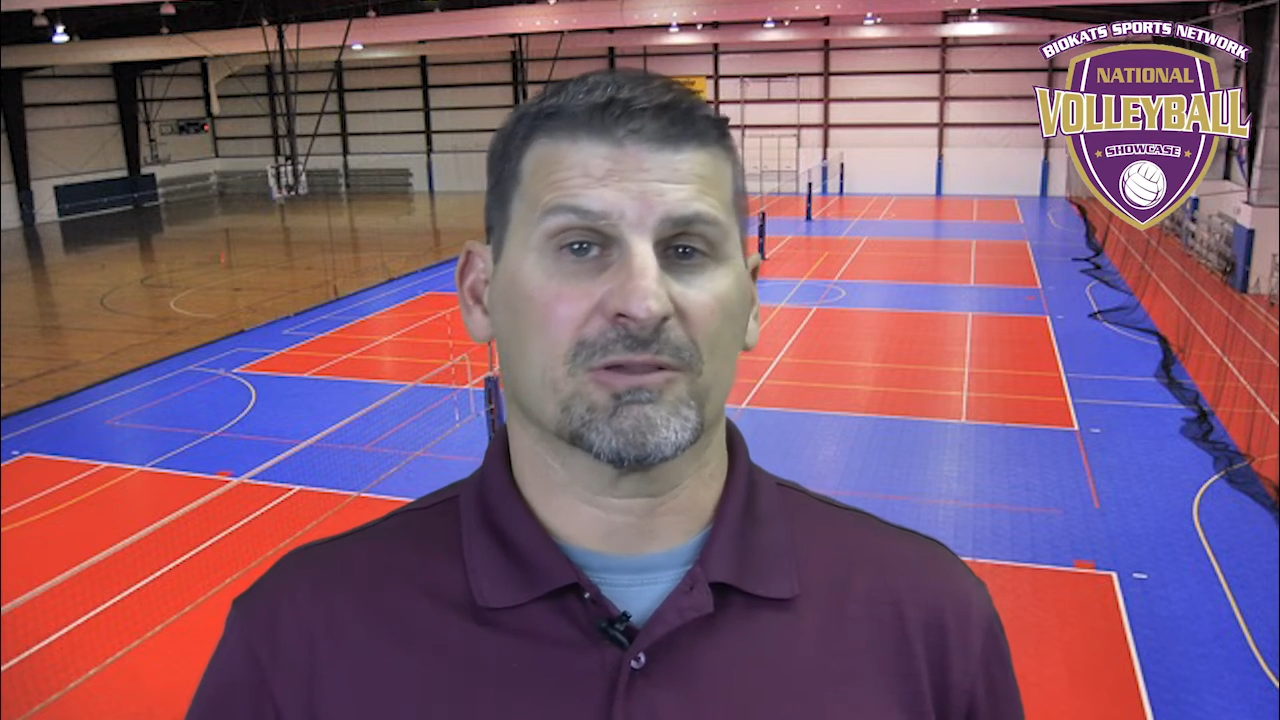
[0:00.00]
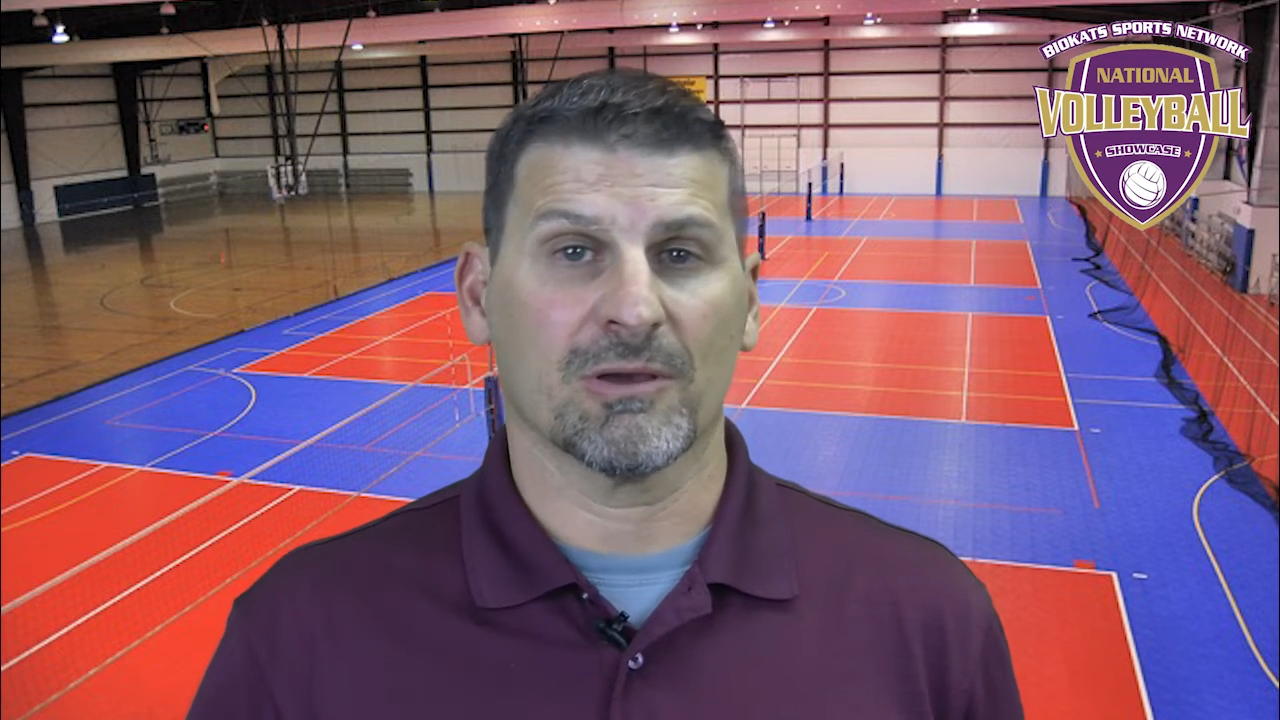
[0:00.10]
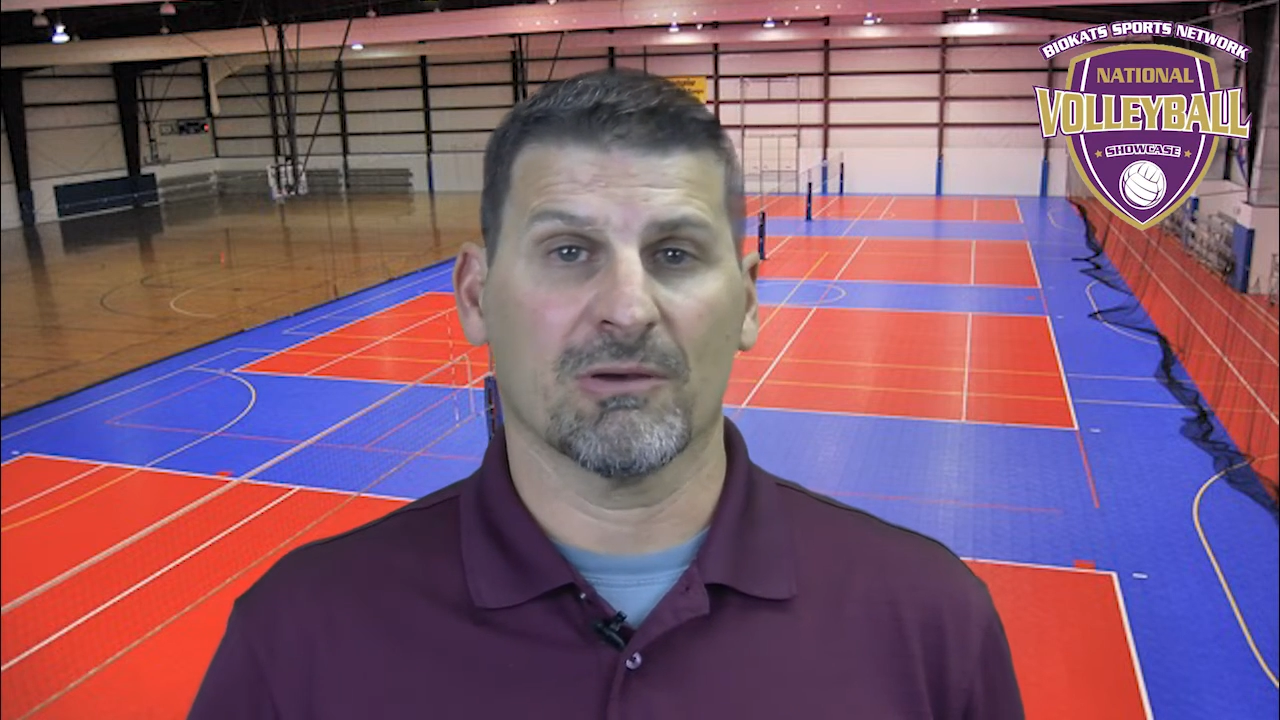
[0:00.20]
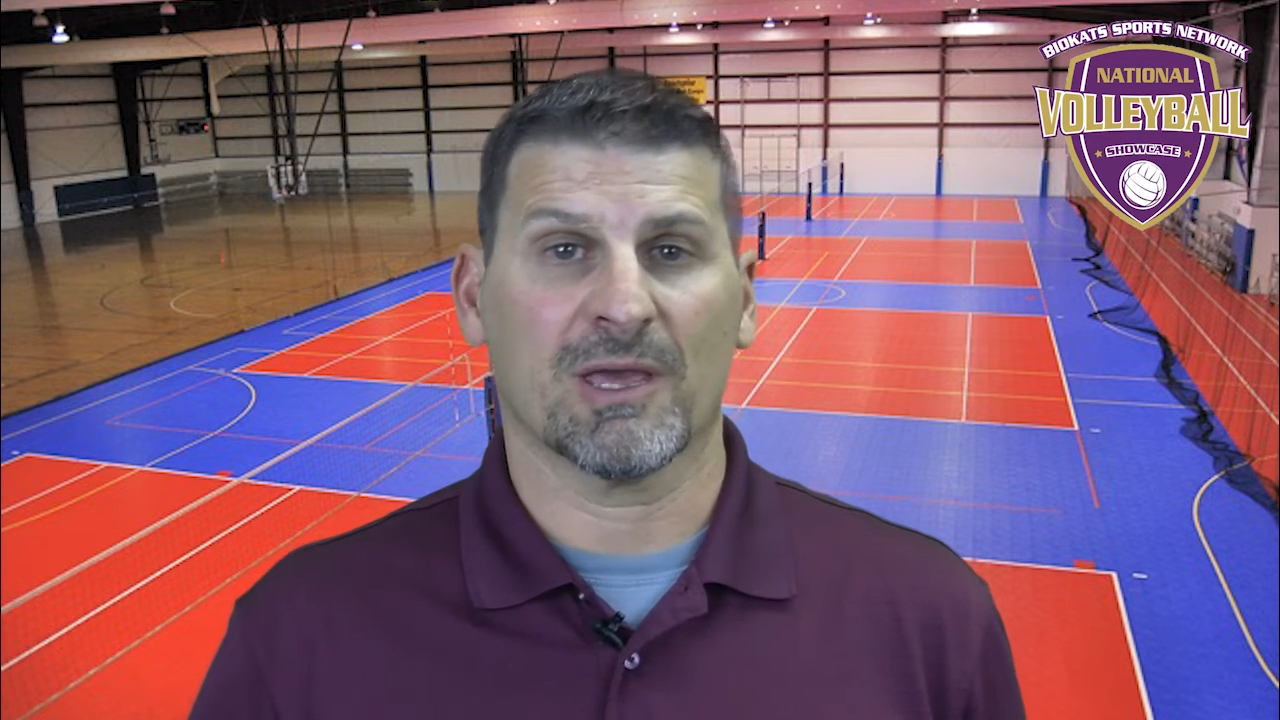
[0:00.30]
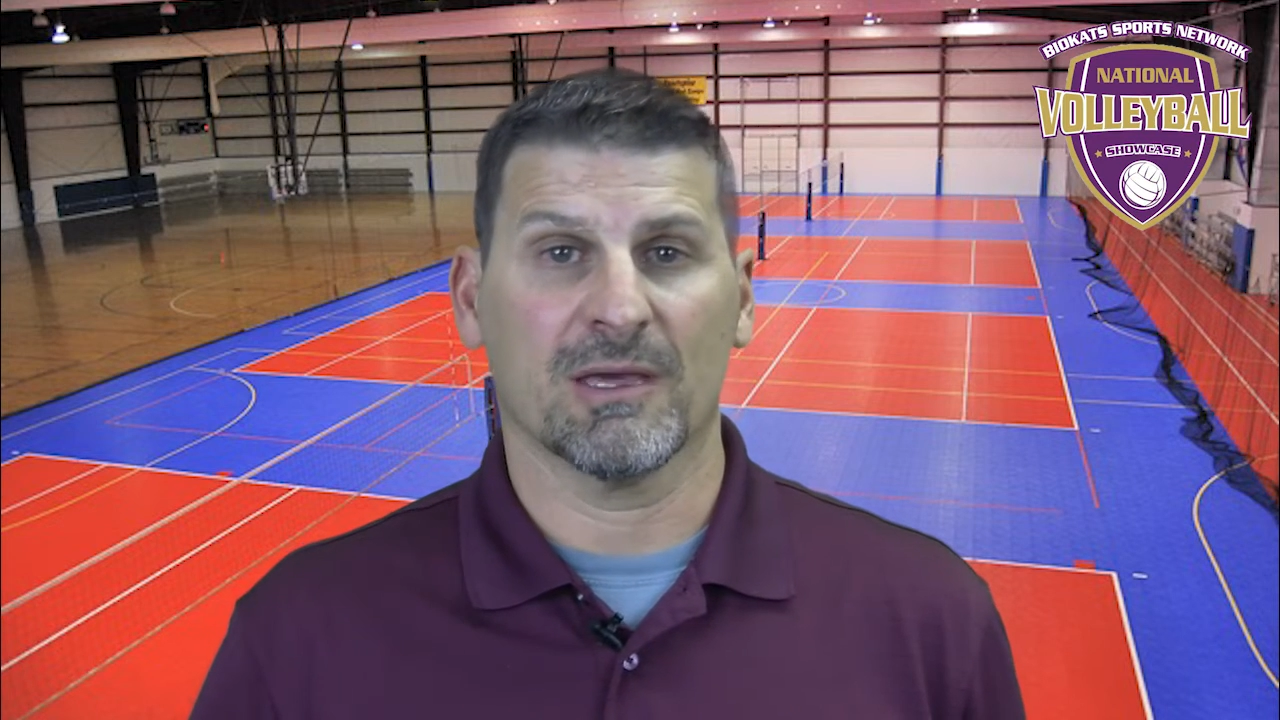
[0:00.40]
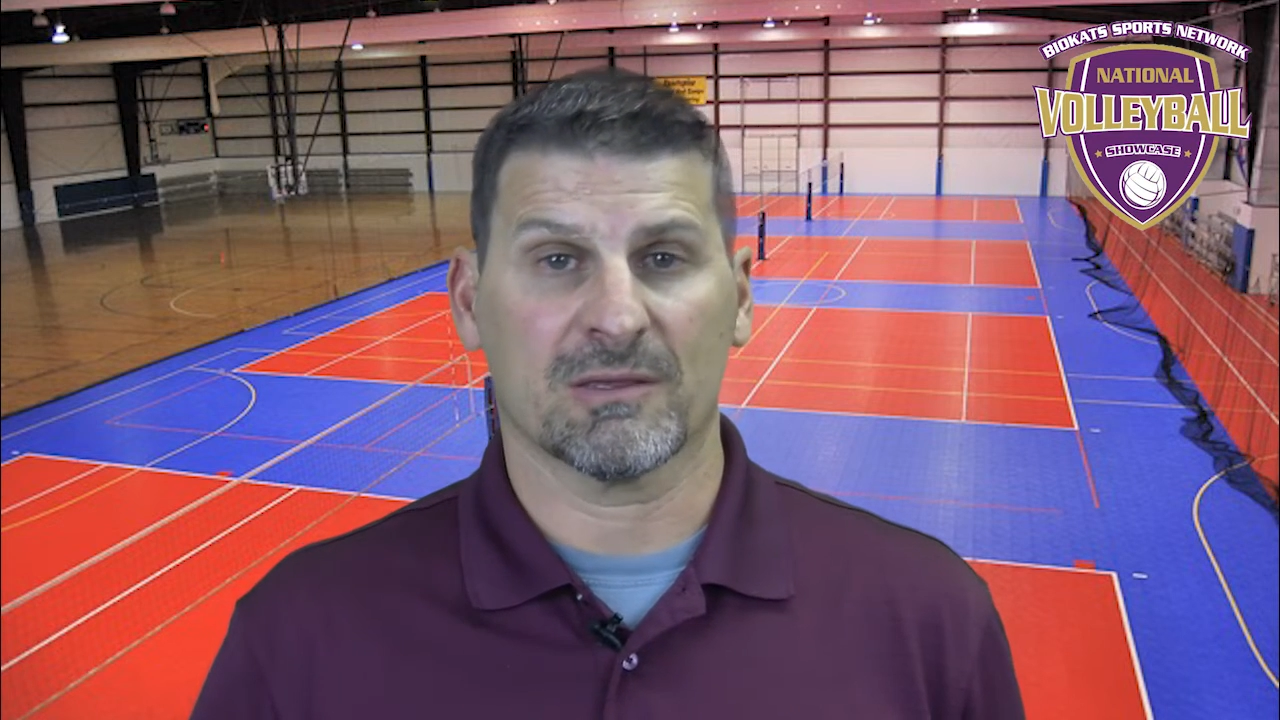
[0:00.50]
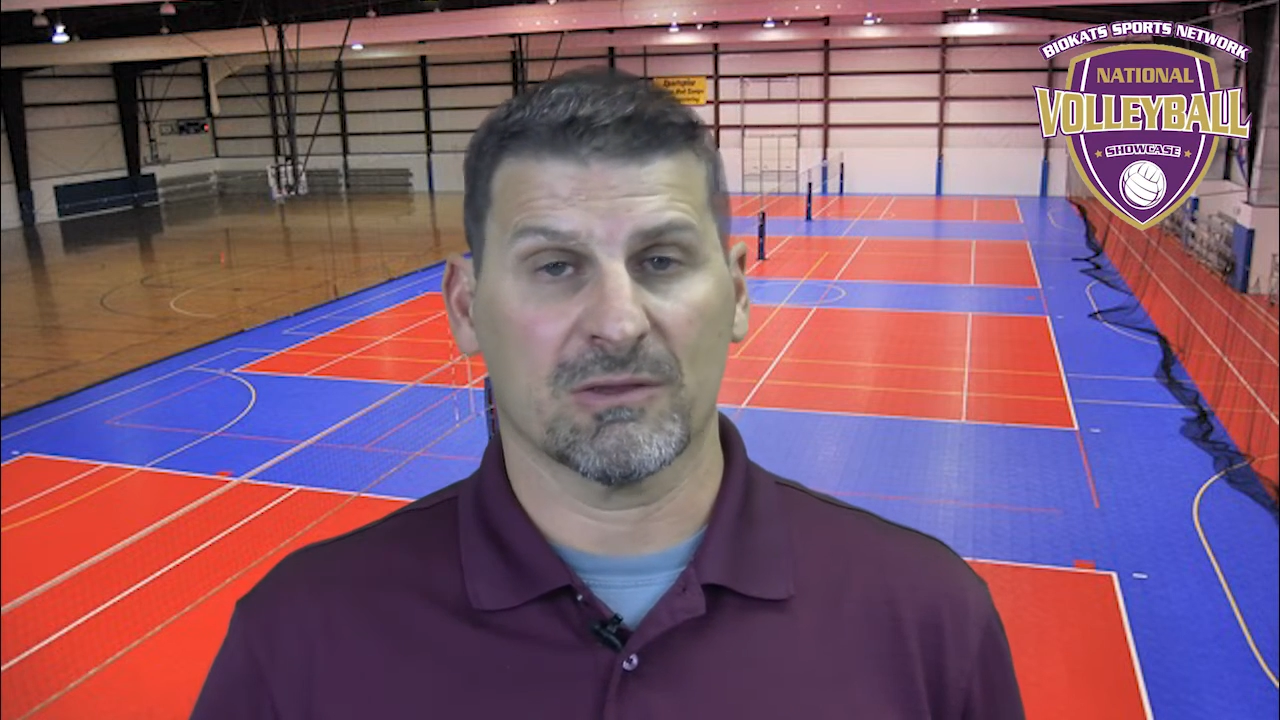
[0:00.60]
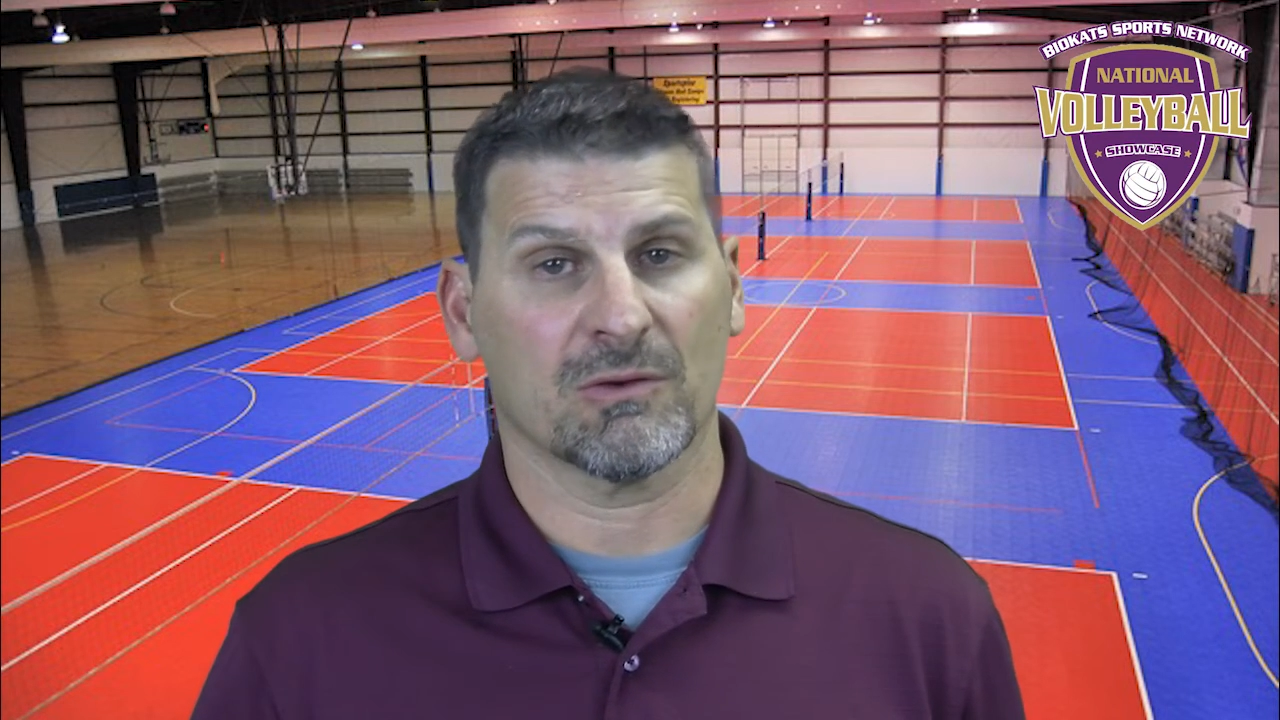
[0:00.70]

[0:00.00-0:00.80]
showcases